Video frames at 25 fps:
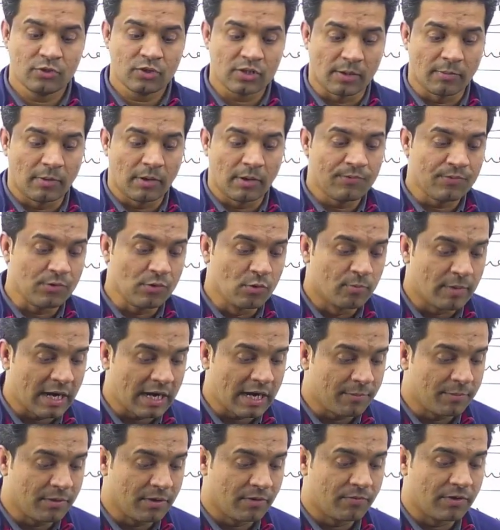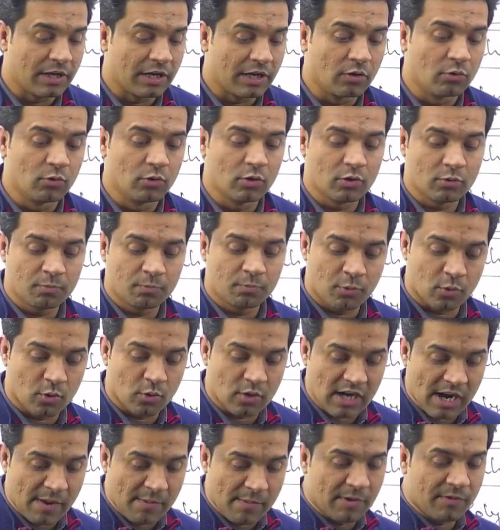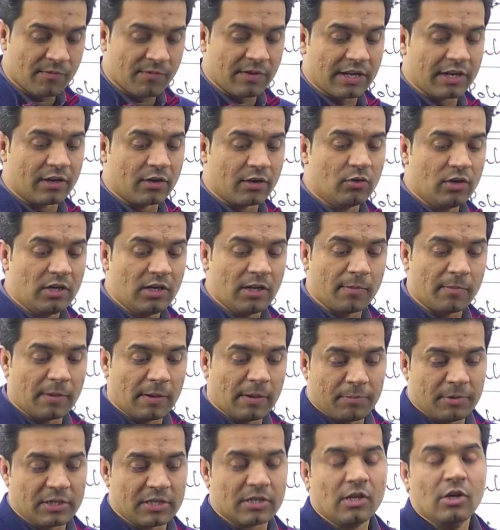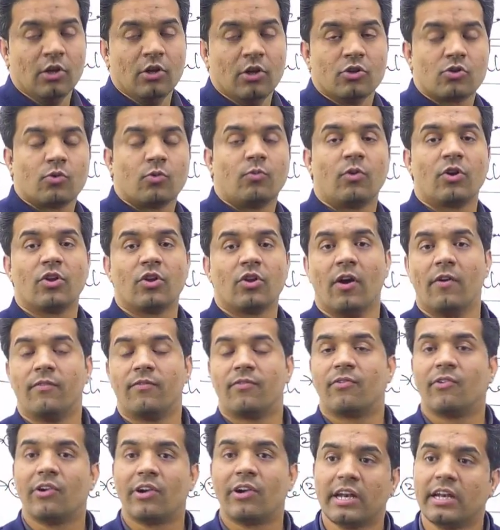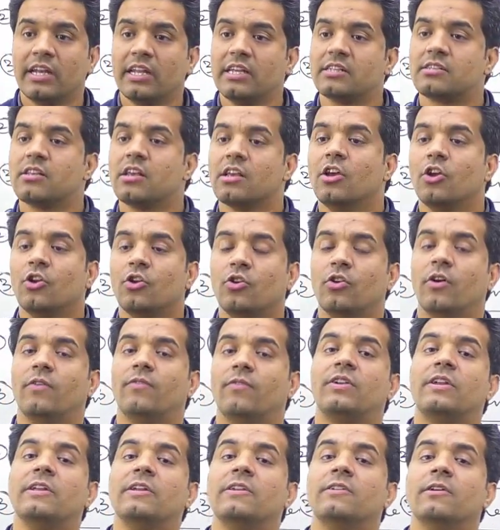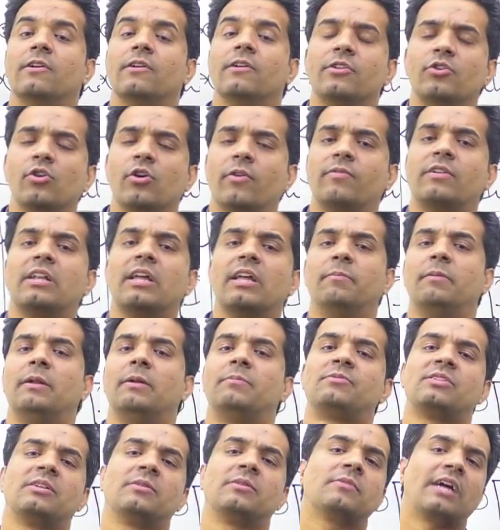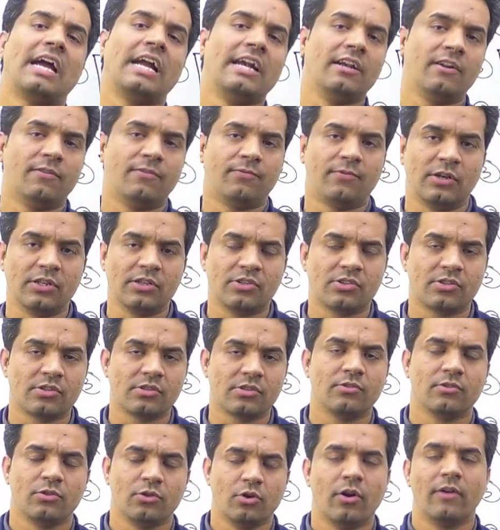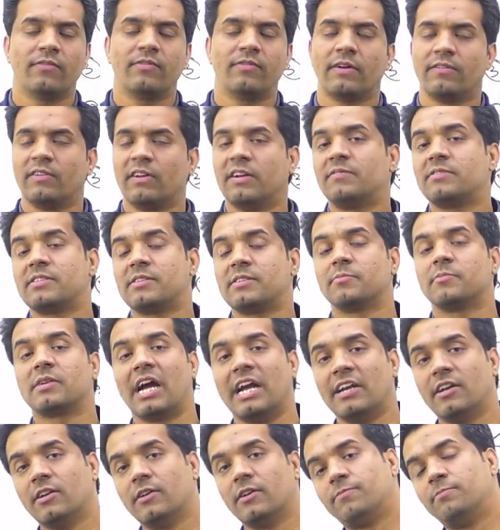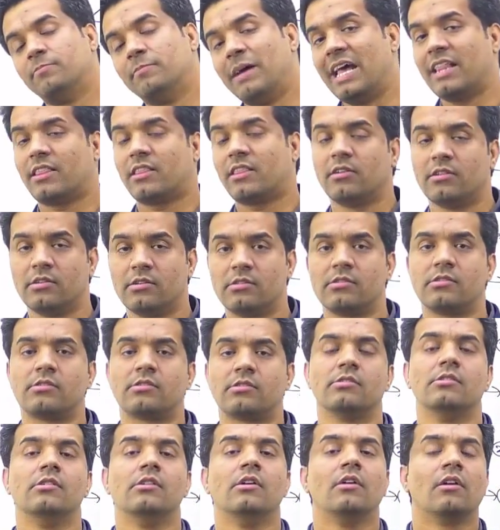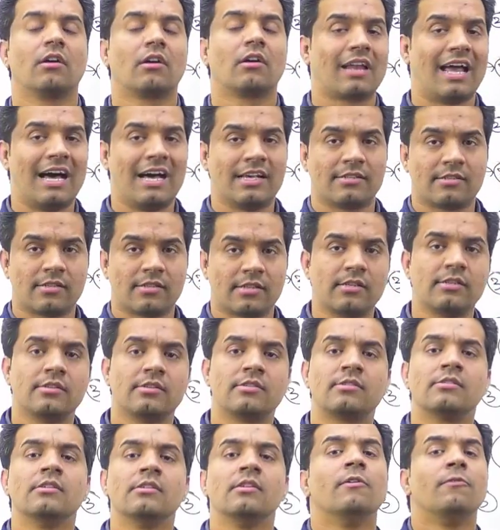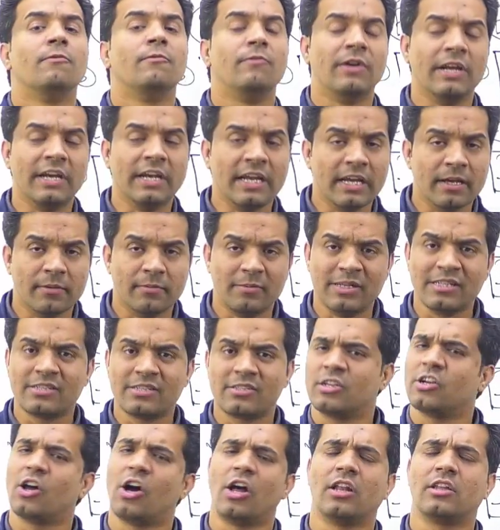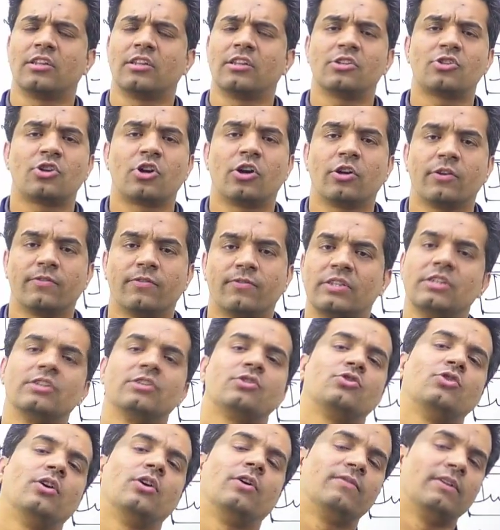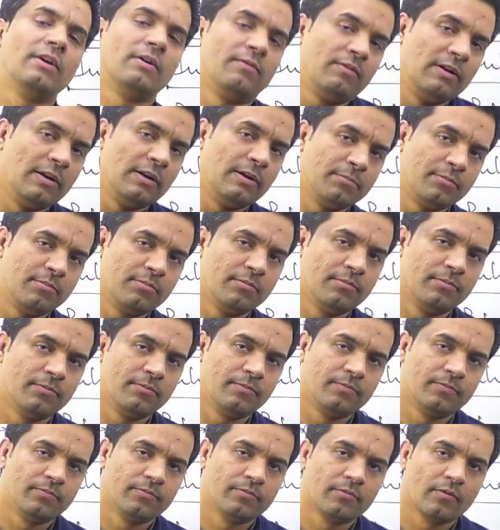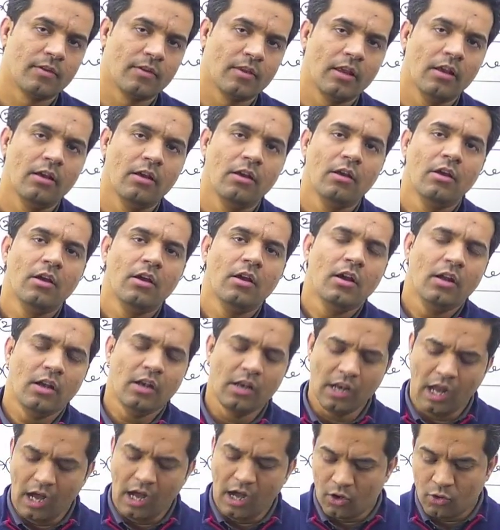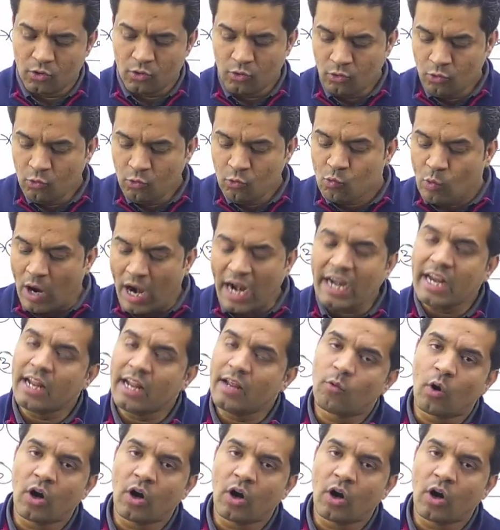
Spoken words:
some of you might be a very good programmer, very good developer. So what you have written is you have developed some kind of function, you have developed some kind of methods, classes, variables and all other sort of things you have developed. Now, one day